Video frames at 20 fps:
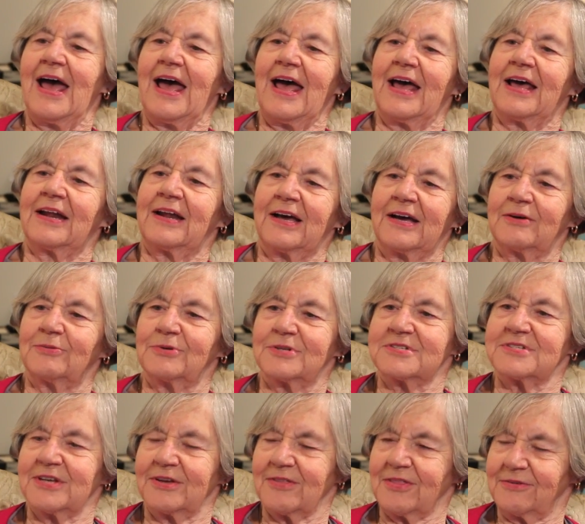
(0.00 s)
And I
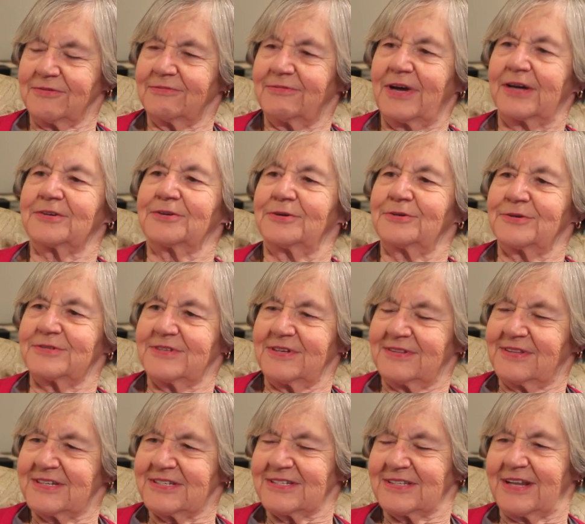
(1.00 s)
would sell the records
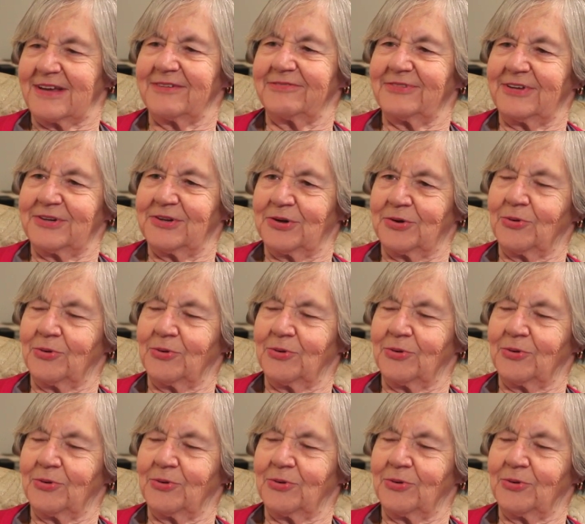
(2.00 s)
and the stuff and,